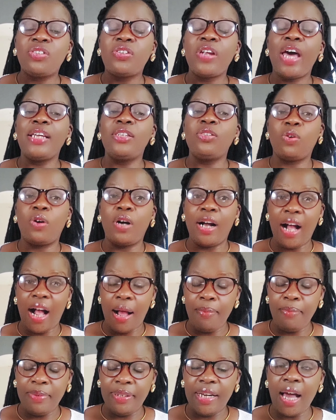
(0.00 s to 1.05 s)
Try to
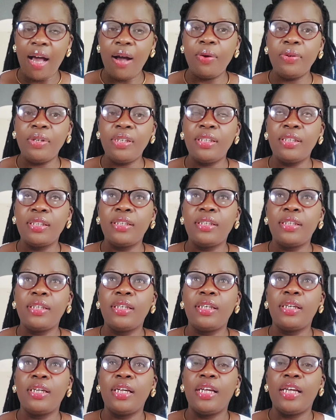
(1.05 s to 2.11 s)
calm down
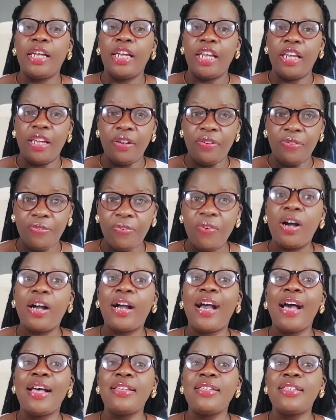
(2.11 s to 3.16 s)
and
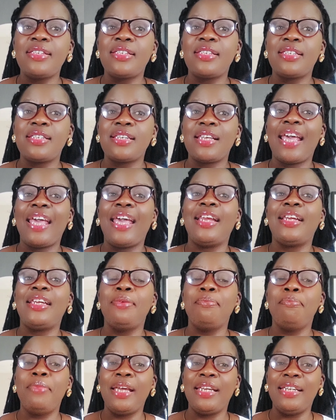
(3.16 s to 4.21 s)
focus
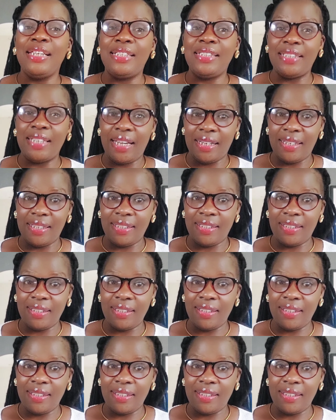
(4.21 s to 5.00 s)
and meditate.